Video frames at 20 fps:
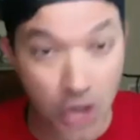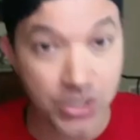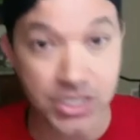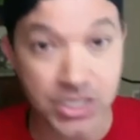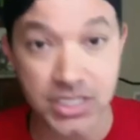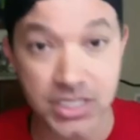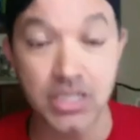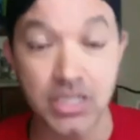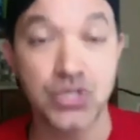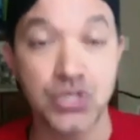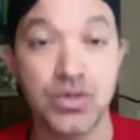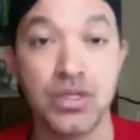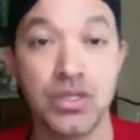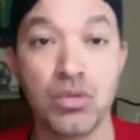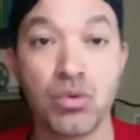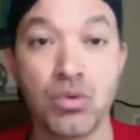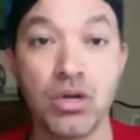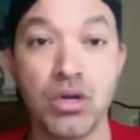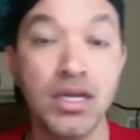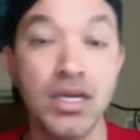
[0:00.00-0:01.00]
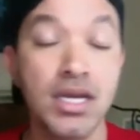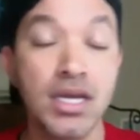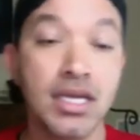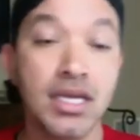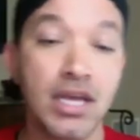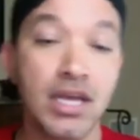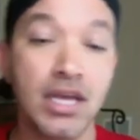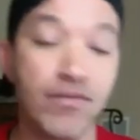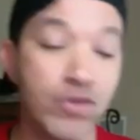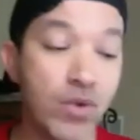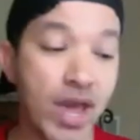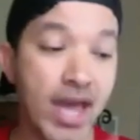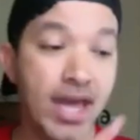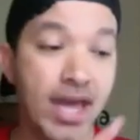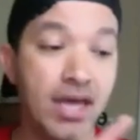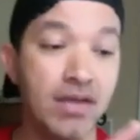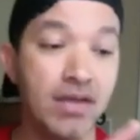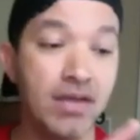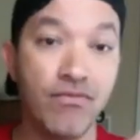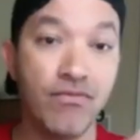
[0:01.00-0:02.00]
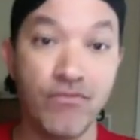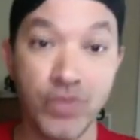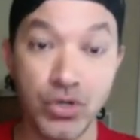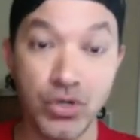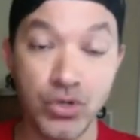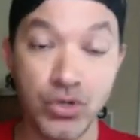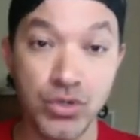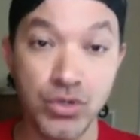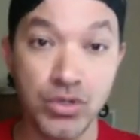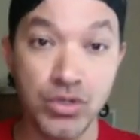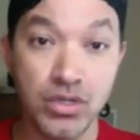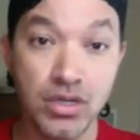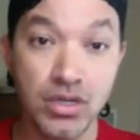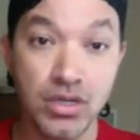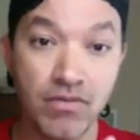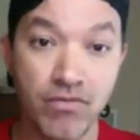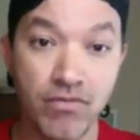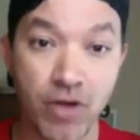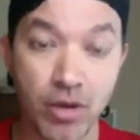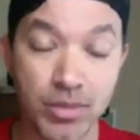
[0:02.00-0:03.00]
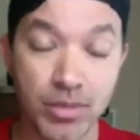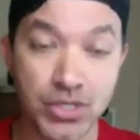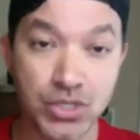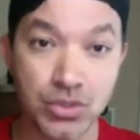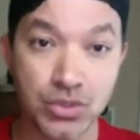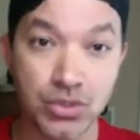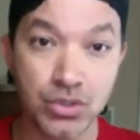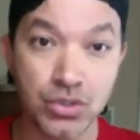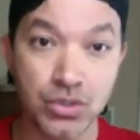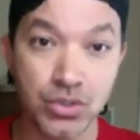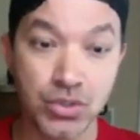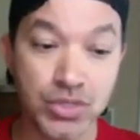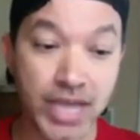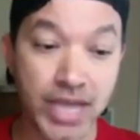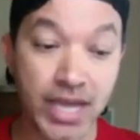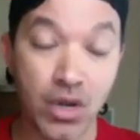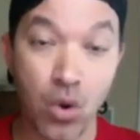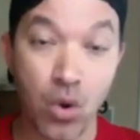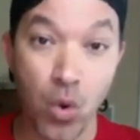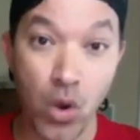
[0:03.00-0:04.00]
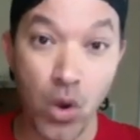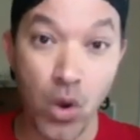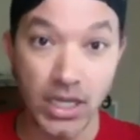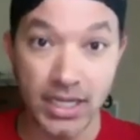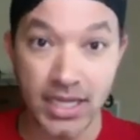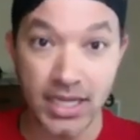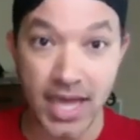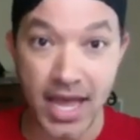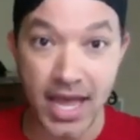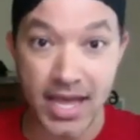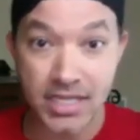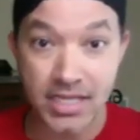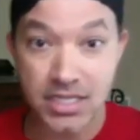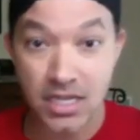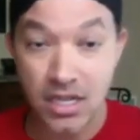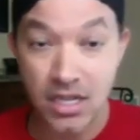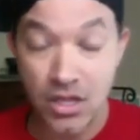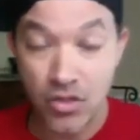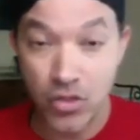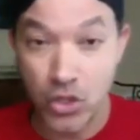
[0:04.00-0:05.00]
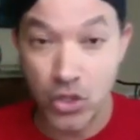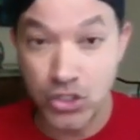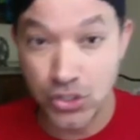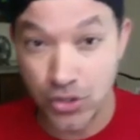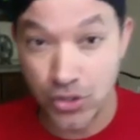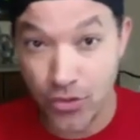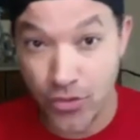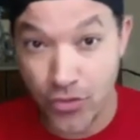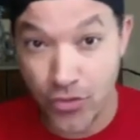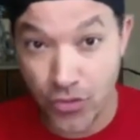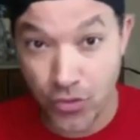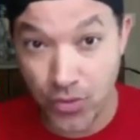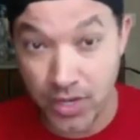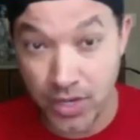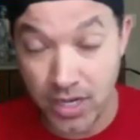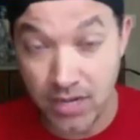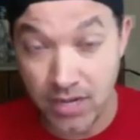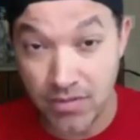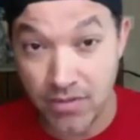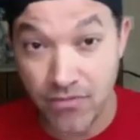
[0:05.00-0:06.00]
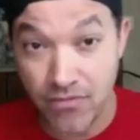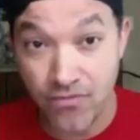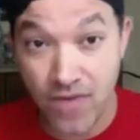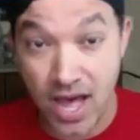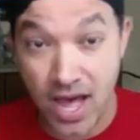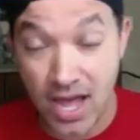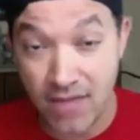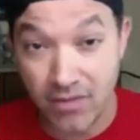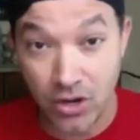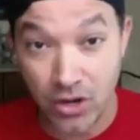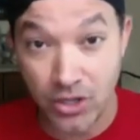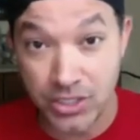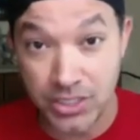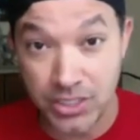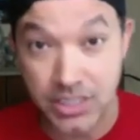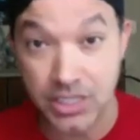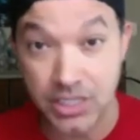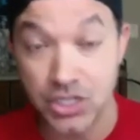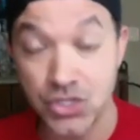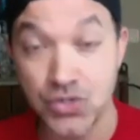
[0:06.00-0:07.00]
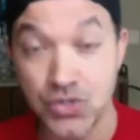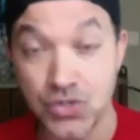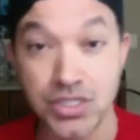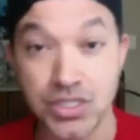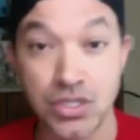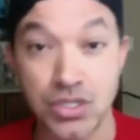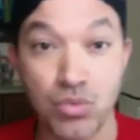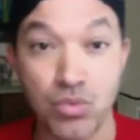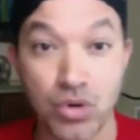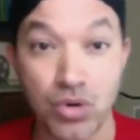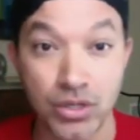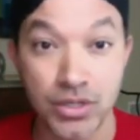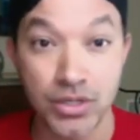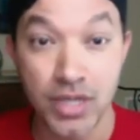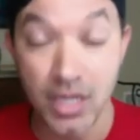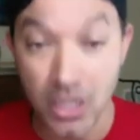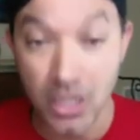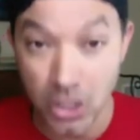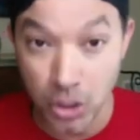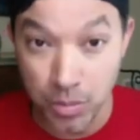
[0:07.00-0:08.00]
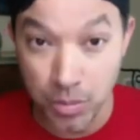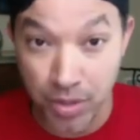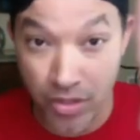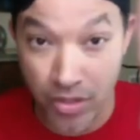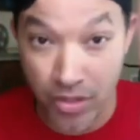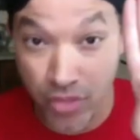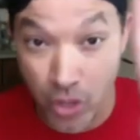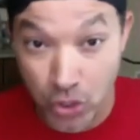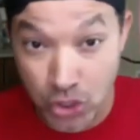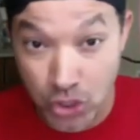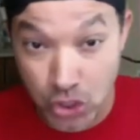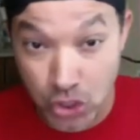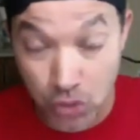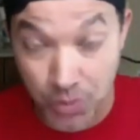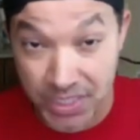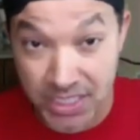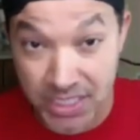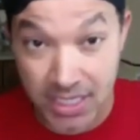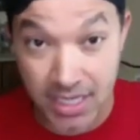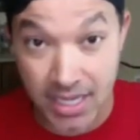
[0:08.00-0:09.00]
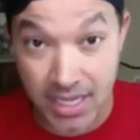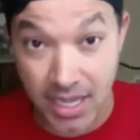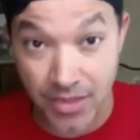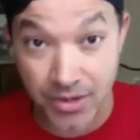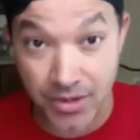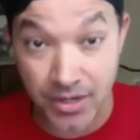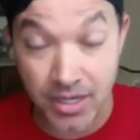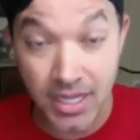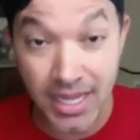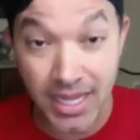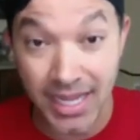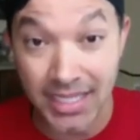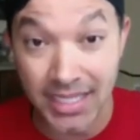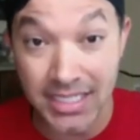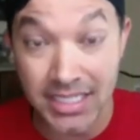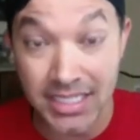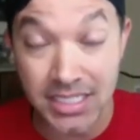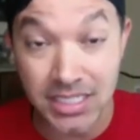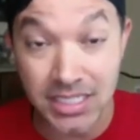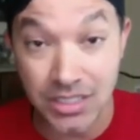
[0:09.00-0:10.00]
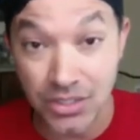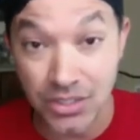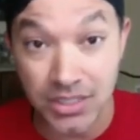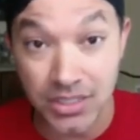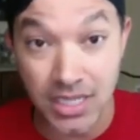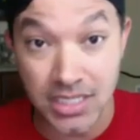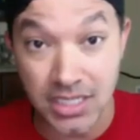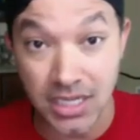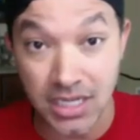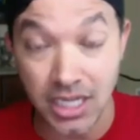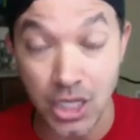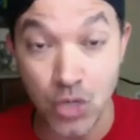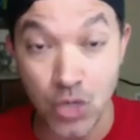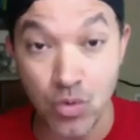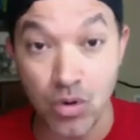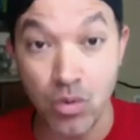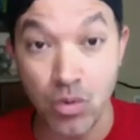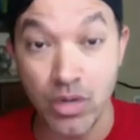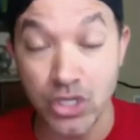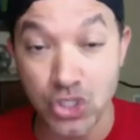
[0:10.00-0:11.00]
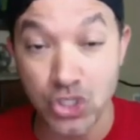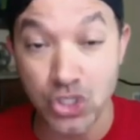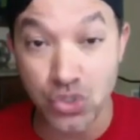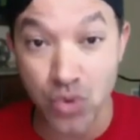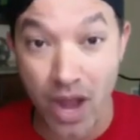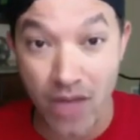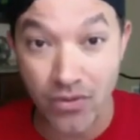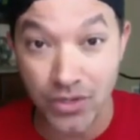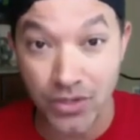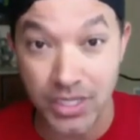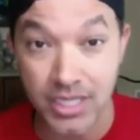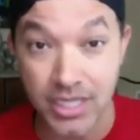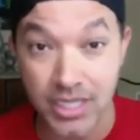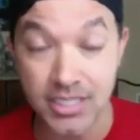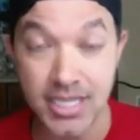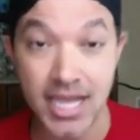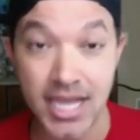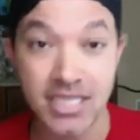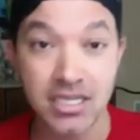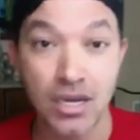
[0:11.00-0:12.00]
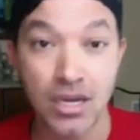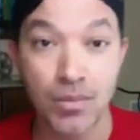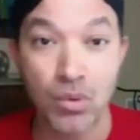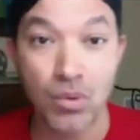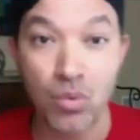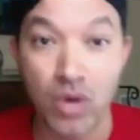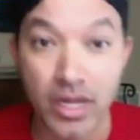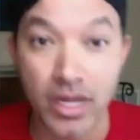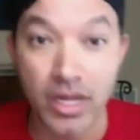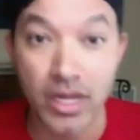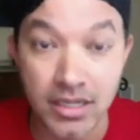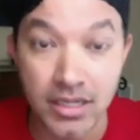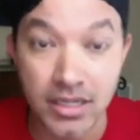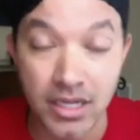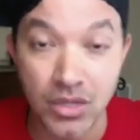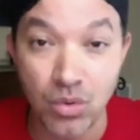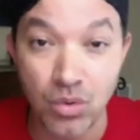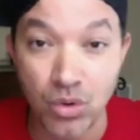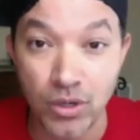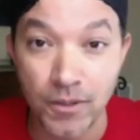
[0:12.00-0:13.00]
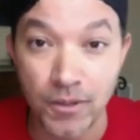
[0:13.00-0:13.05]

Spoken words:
industry in the world. If you add food, pharmaceuticals, and oil and gas, those are the 3 of the 5 largest industries in the world. You put those 3 together, it still doesn't equal what travel does as number 1 in the world.